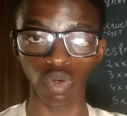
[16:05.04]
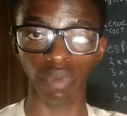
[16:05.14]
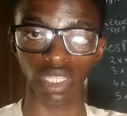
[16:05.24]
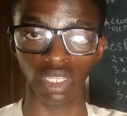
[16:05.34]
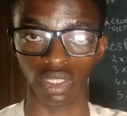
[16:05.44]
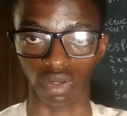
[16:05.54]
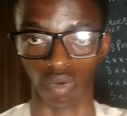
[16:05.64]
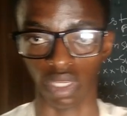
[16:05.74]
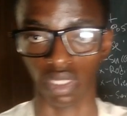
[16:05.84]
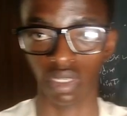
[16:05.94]
you make this
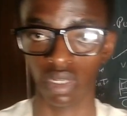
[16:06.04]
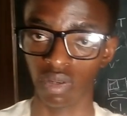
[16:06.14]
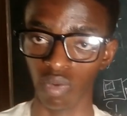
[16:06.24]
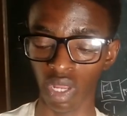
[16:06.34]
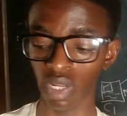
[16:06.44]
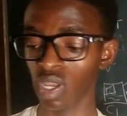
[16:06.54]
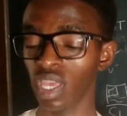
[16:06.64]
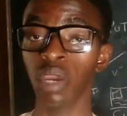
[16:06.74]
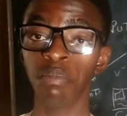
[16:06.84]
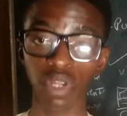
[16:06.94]
request? Well,
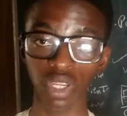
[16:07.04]
every